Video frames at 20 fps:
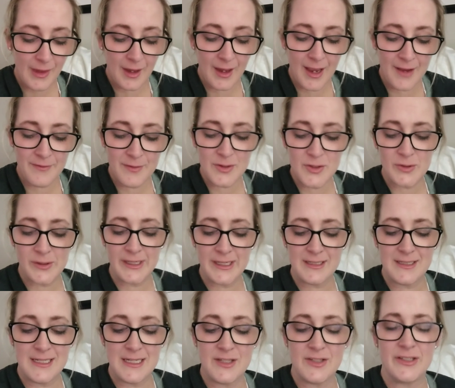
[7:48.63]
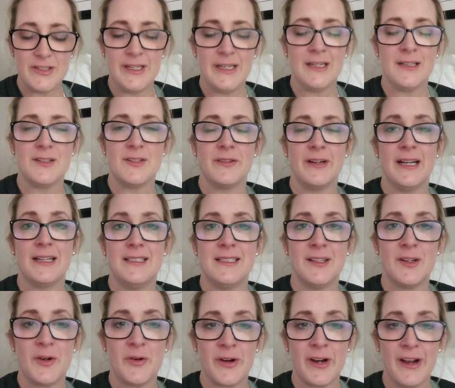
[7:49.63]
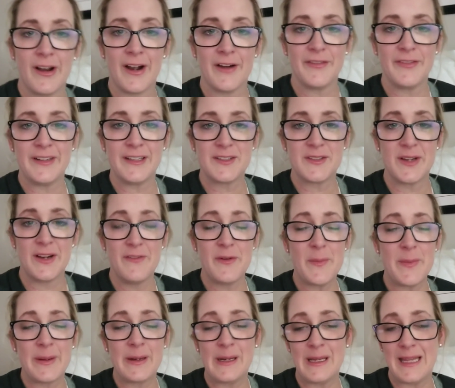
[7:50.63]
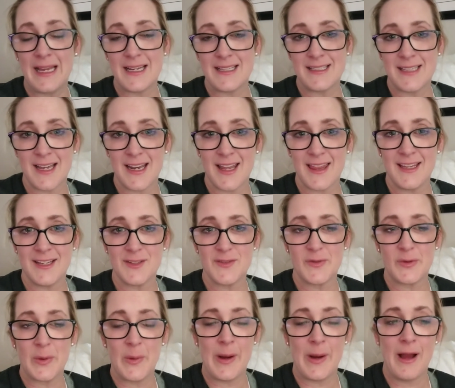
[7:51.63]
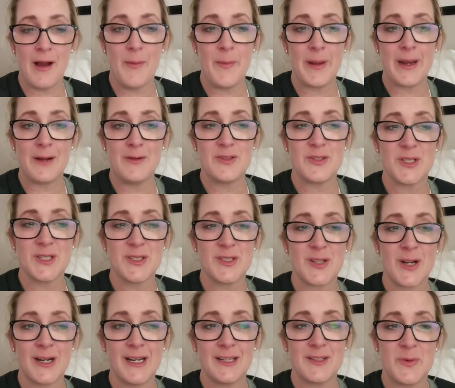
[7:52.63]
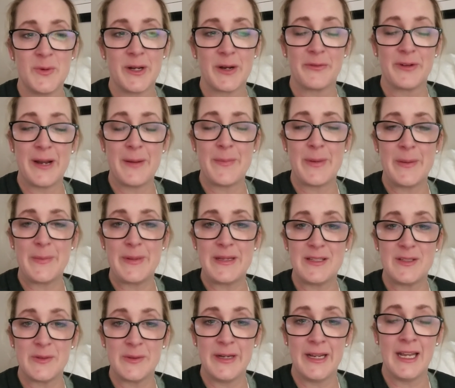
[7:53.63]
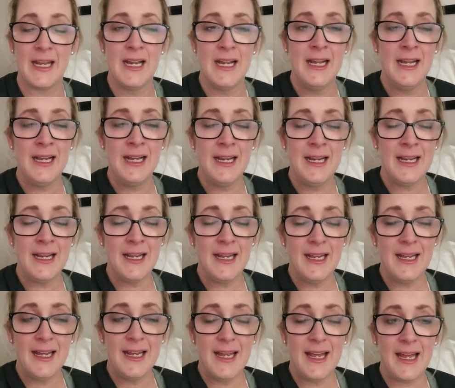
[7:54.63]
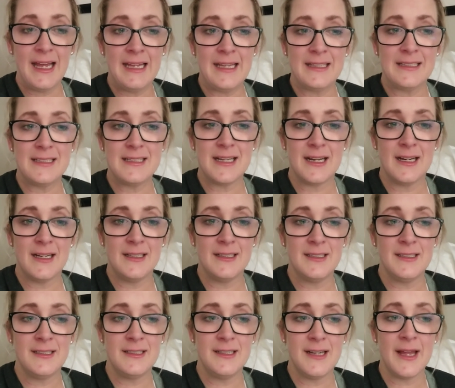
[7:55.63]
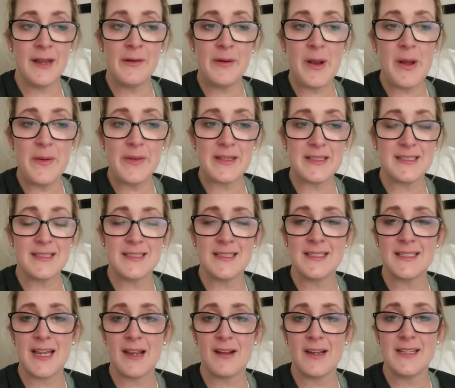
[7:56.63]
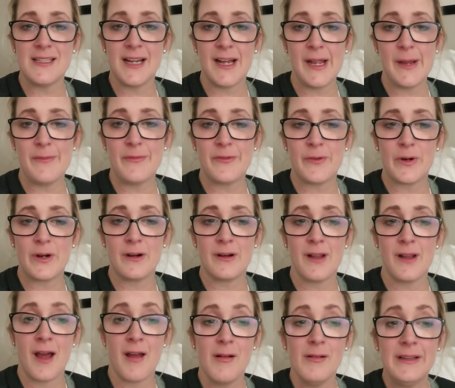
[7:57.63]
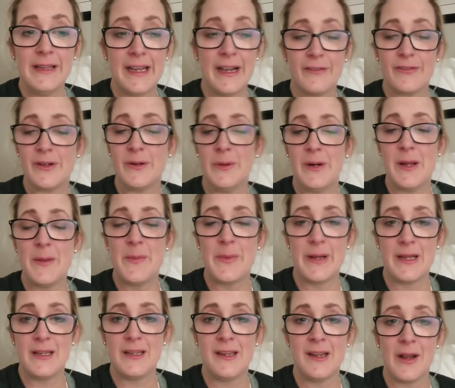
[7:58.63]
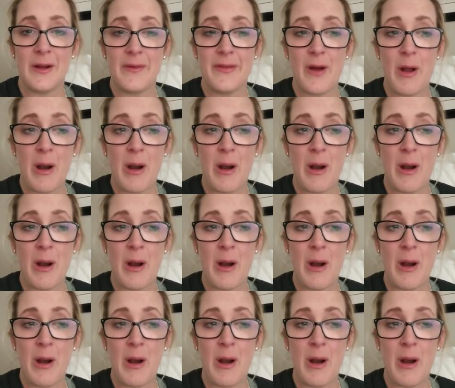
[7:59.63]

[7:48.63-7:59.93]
I've enjoyed teaching and directing and choreographing, so I haven't been on that side of things for a while, but I was just starting to want to ramp up into it. And I don't know, this is a scary time for not only everyone, but the